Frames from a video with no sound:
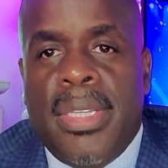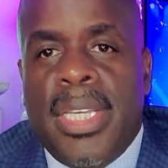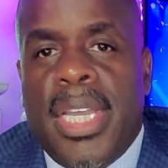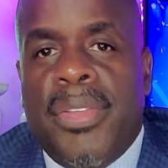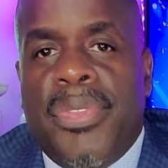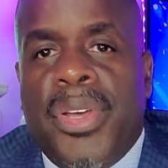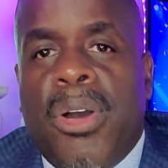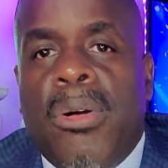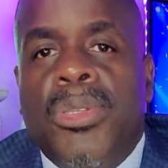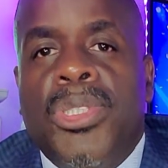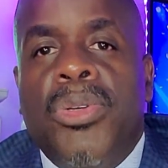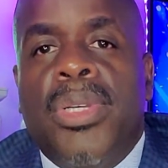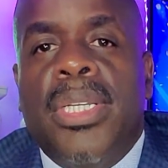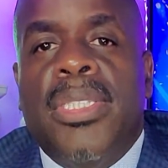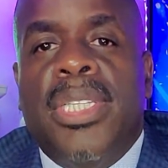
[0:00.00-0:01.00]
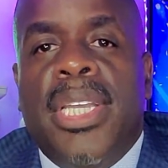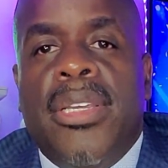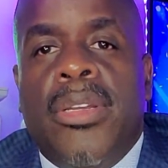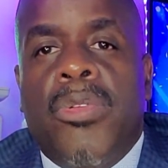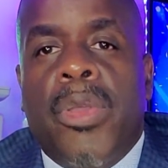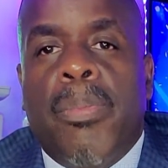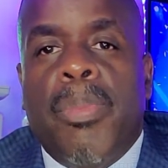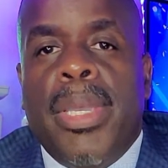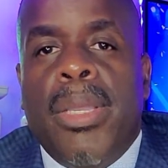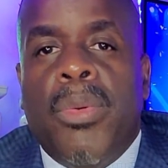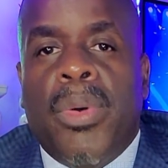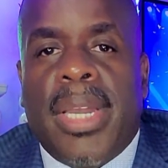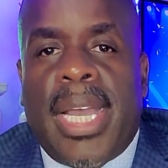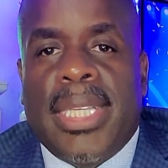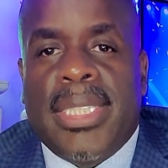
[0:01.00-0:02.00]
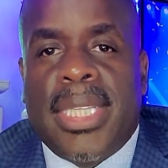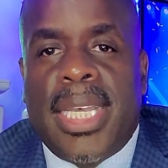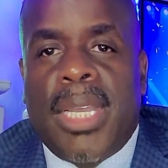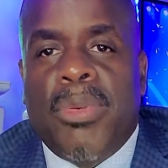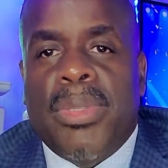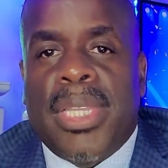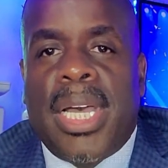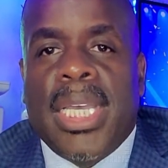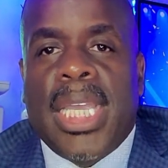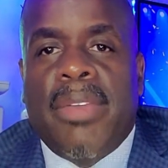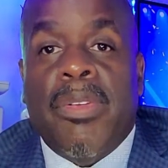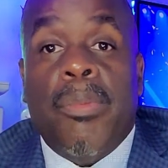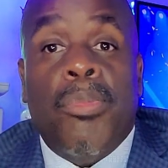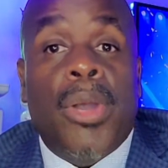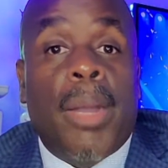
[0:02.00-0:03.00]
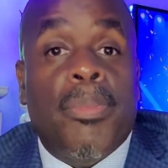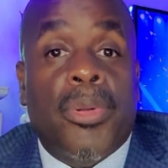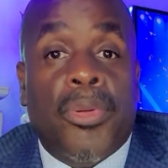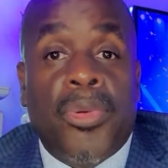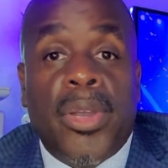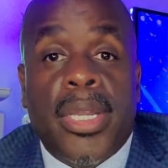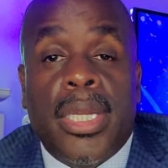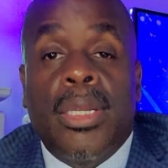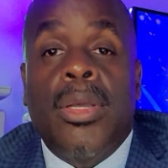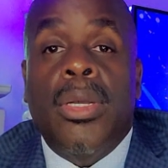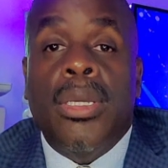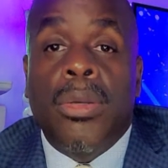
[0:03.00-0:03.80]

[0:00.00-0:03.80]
and those who continue to repeat what I say without giving proper credit